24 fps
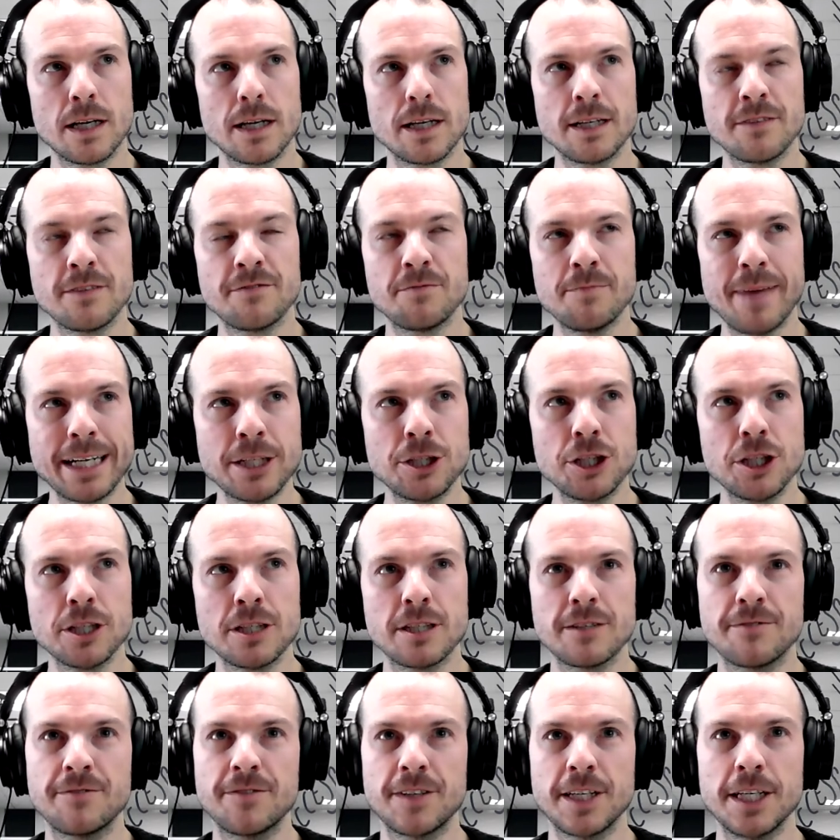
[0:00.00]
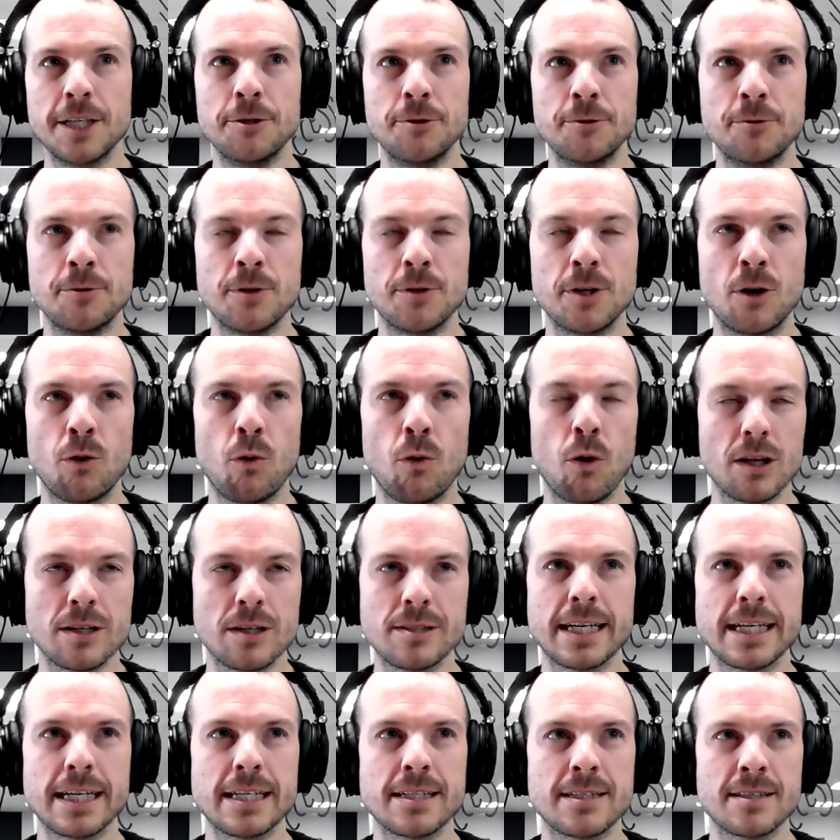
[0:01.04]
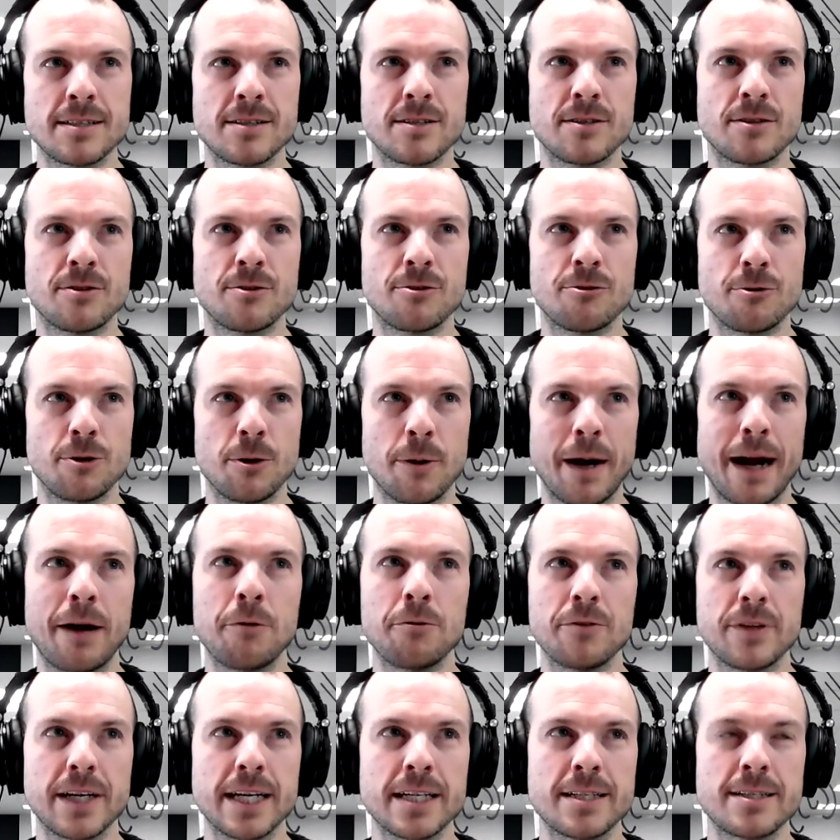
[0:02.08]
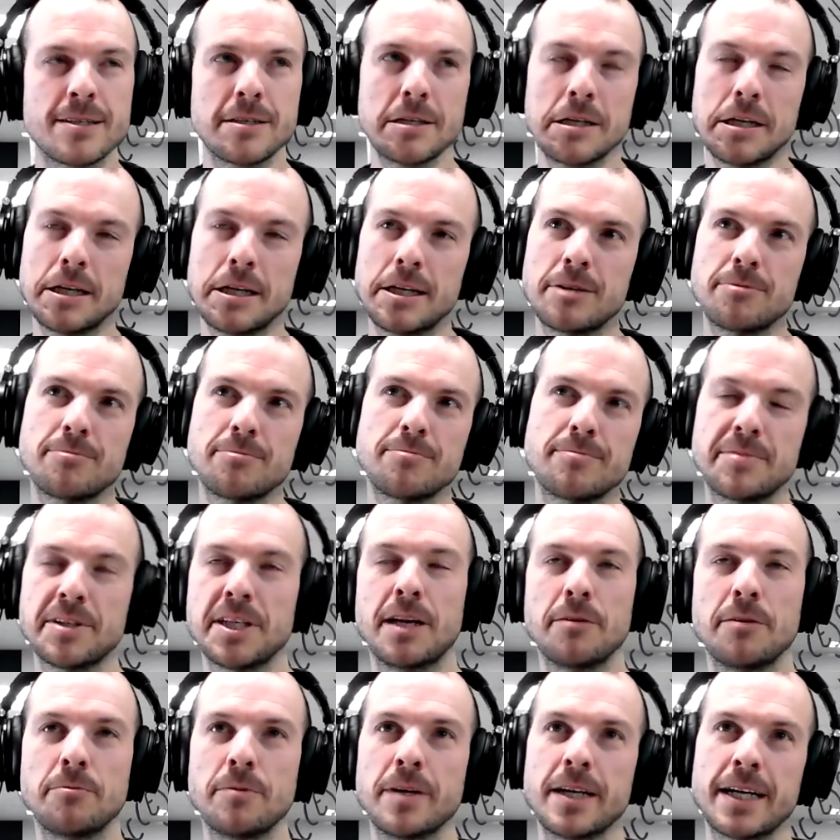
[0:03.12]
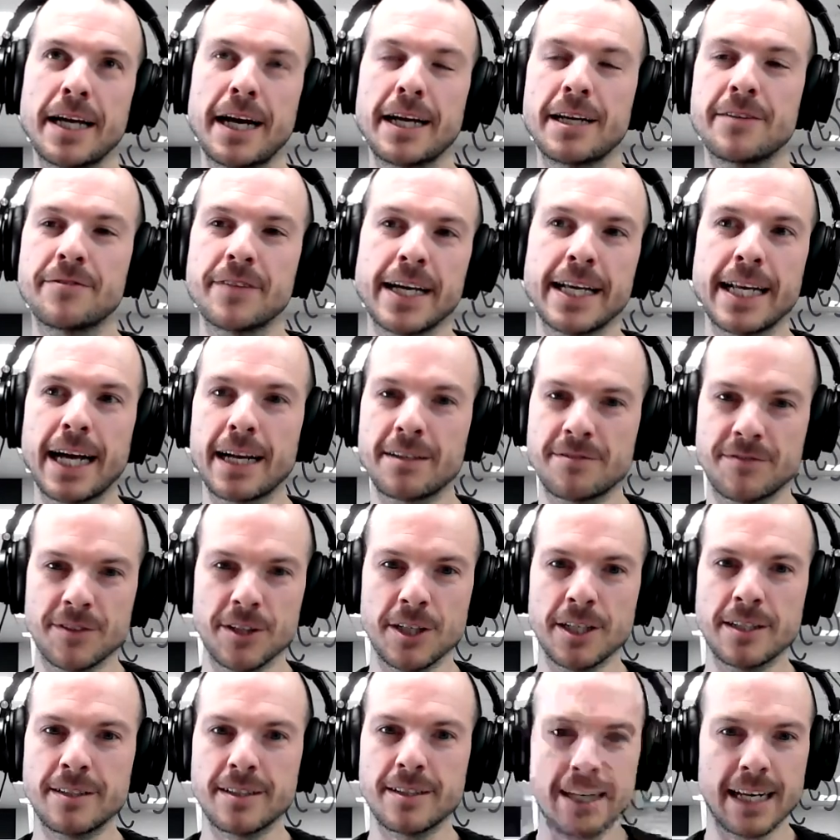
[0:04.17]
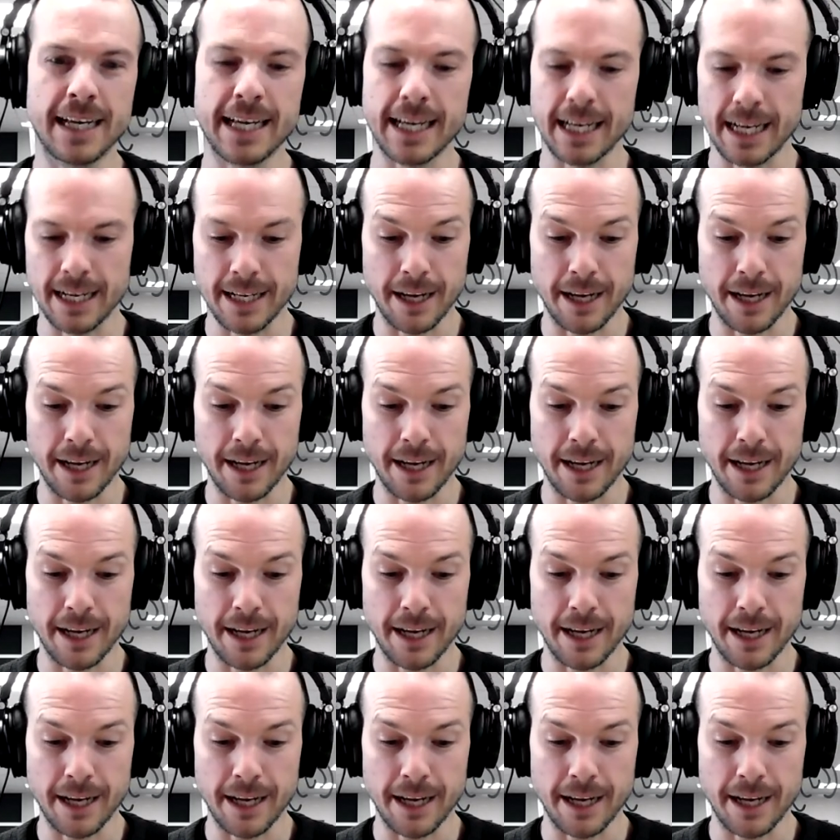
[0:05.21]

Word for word: you've mentioned a few qualities throughout this, you know, kind of inadvertently.